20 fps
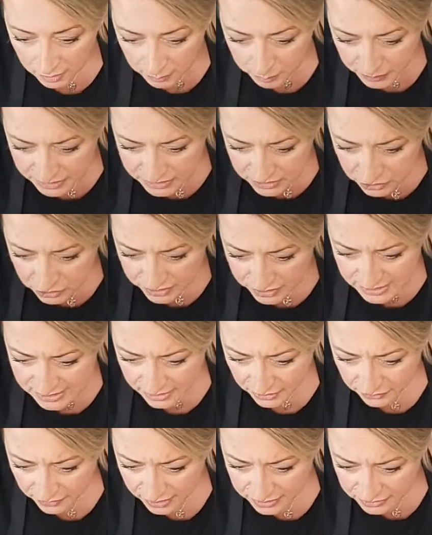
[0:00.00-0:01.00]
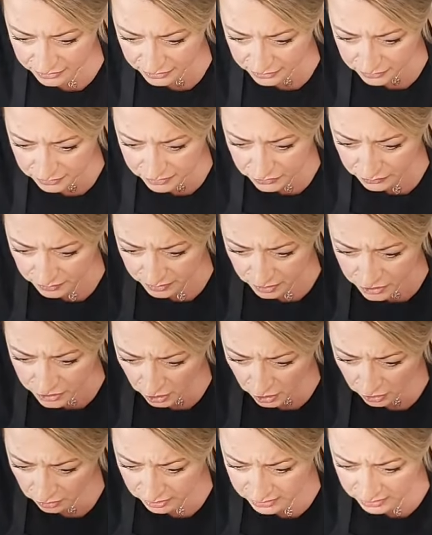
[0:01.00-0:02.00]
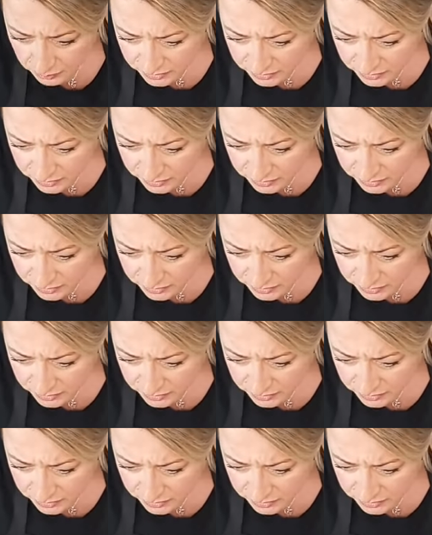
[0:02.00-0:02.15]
Patrice, I'd rather use real chocolate.